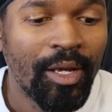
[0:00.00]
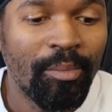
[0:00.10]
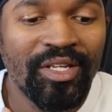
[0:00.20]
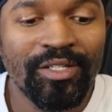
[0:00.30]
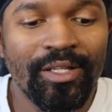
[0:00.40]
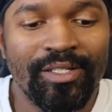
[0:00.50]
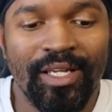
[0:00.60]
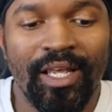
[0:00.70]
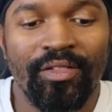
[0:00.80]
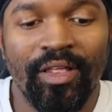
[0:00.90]
basically
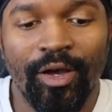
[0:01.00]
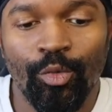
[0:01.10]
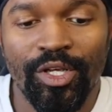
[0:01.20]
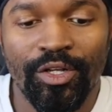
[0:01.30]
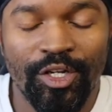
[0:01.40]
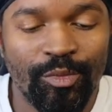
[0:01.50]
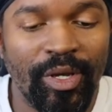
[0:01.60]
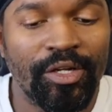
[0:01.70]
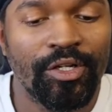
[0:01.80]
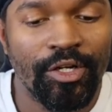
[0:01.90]
saying that we could
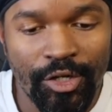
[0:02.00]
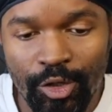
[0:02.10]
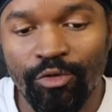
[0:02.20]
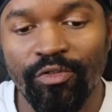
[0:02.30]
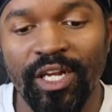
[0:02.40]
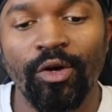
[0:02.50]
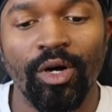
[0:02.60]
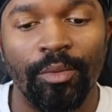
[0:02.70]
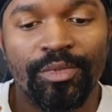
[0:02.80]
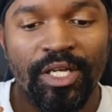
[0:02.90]
expect a new video
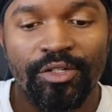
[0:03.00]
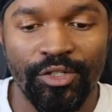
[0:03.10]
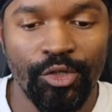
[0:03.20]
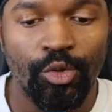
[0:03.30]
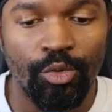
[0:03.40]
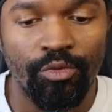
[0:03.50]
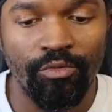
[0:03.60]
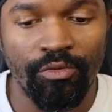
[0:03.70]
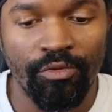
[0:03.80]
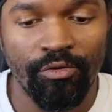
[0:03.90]
update soon
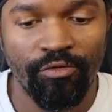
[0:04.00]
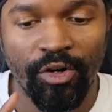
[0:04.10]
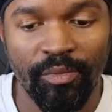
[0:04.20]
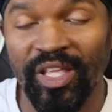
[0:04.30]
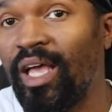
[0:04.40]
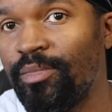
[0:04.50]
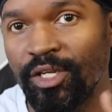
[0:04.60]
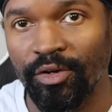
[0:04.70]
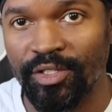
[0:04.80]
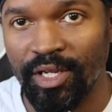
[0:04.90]
from the
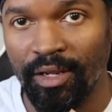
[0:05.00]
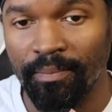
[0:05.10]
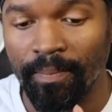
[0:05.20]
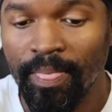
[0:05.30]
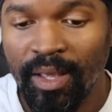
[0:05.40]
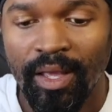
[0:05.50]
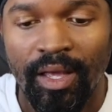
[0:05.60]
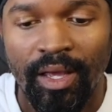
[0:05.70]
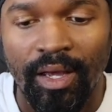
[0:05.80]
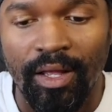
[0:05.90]
Aptera team.
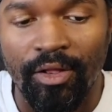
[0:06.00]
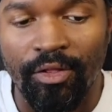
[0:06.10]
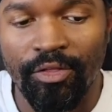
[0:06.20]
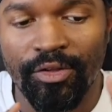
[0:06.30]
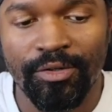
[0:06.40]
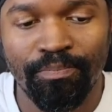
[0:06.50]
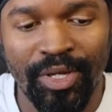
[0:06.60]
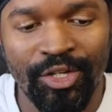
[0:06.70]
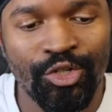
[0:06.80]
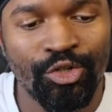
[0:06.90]
The
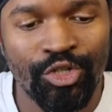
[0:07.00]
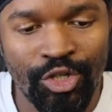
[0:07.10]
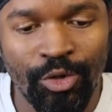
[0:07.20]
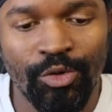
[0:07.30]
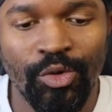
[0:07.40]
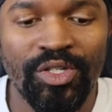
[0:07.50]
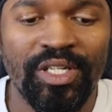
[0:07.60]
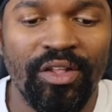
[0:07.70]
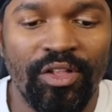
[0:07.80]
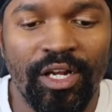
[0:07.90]
picture showed Chris
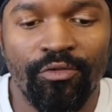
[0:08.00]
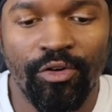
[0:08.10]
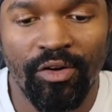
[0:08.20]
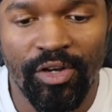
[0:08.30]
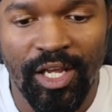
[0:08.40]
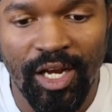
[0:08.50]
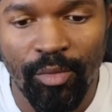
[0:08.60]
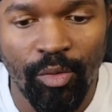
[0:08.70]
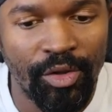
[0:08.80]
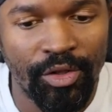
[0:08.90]
Anthony in front of a
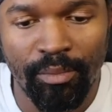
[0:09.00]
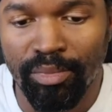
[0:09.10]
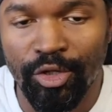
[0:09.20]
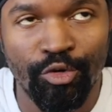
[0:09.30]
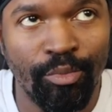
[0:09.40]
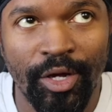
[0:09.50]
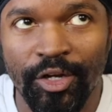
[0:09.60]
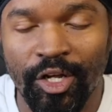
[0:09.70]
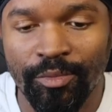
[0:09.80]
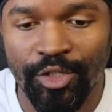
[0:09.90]
camera with a blue
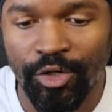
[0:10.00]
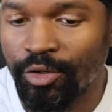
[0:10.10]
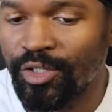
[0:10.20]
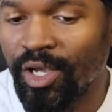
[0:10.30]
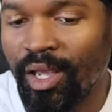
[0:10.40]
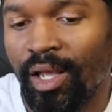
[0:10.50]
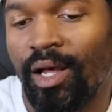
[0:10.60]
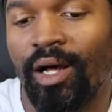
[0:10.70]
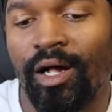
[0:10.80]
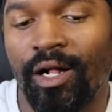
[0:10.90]
button-up shirt.
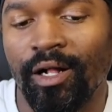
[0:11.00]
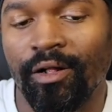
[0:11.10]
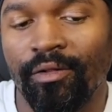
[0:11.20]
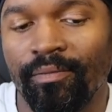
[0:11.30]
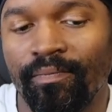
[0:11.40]
Uh,